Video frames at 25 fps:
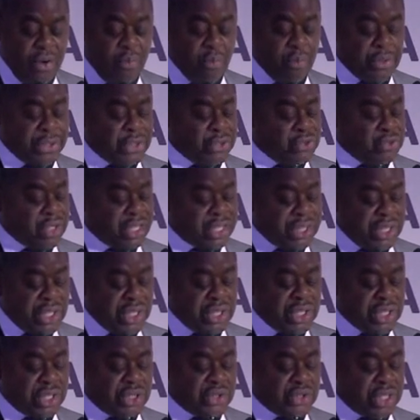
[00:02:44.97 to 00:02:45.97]
with
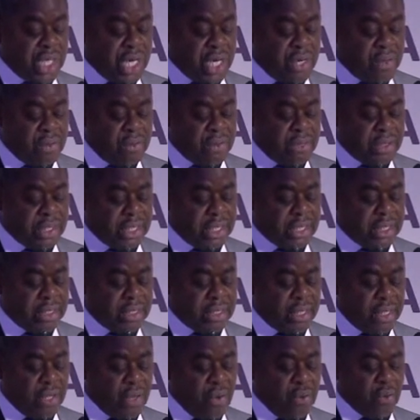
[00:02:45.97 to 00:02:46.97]
strategic shareholders
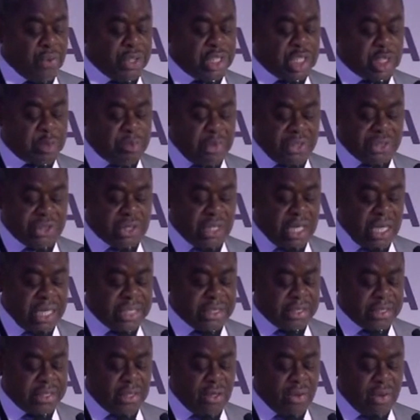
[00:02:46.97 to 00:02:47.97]
with
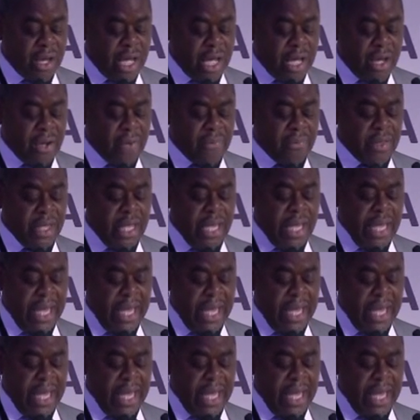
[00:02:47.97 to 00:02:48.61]
specialized know-how